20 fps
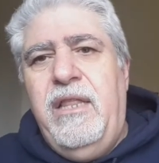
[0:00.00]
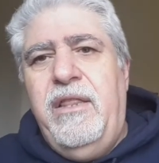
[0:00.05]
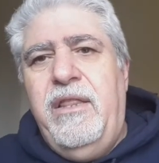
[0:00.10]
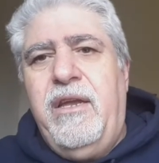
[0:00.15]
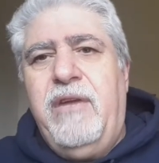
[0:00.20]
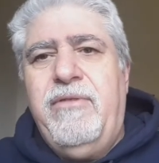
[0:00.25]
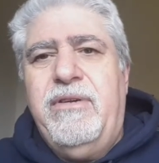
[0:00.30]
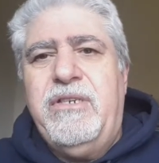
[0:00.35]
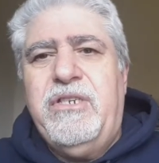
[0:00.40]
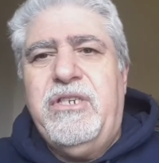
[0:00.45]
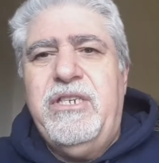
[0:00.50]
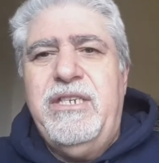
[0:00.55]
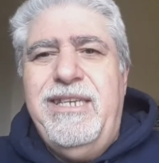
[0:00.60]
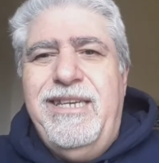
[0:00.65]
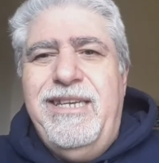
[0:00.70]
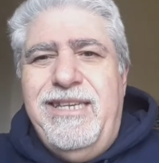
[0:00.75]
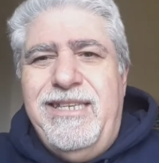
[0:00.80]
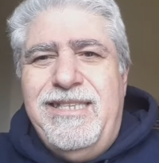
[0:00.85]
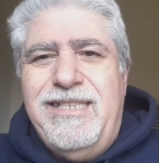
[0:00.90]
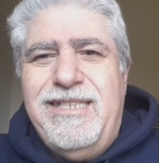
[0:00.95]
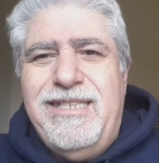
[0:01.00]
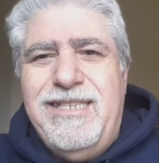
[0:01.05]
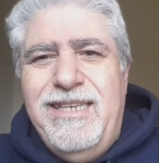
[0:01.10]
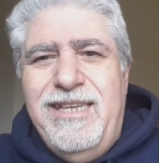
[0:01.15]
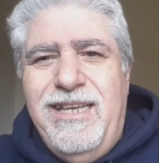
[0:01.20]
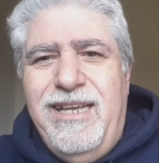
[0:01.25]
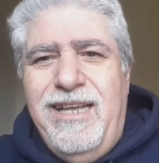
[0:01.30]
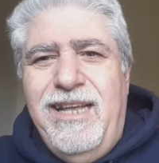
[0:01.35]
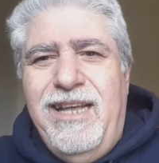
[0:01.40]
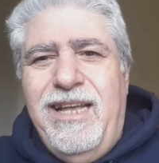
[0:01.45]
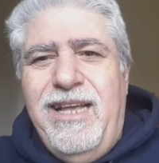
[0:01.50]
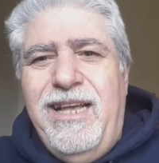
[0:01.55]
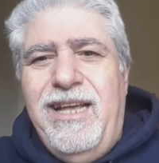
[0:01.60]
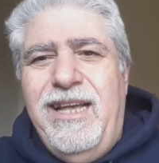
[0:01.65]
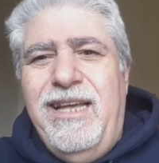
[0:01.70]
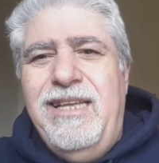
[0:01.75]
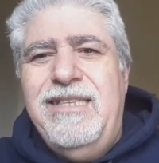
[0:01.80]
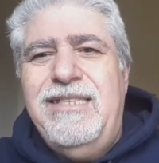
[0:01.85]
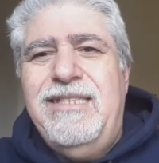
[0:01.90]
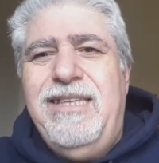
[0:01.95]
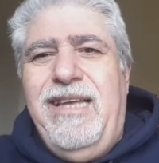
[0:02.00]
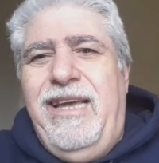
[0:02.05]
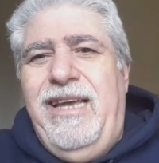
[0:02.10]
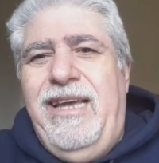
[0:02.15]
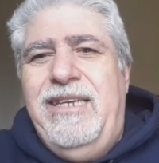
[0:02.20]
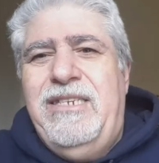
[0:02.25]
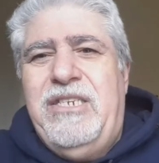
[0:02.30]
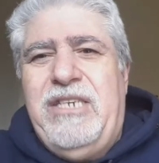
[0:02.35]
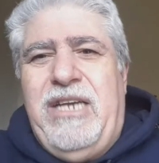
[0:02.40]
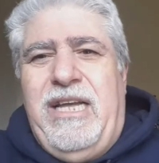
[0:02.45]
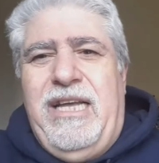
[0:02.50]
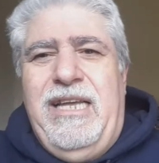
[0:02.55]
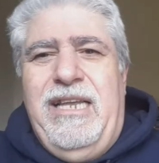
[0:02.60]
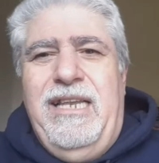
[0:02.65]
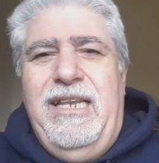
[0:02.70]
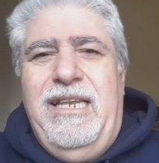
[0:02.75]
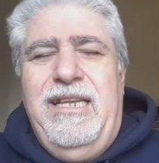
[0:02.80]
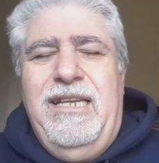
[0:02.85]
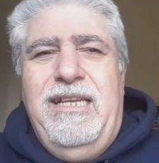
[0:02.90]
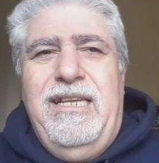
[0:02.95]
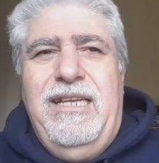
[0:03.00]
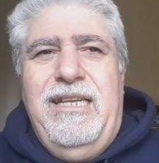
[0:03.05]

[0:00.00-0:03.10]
The question is agile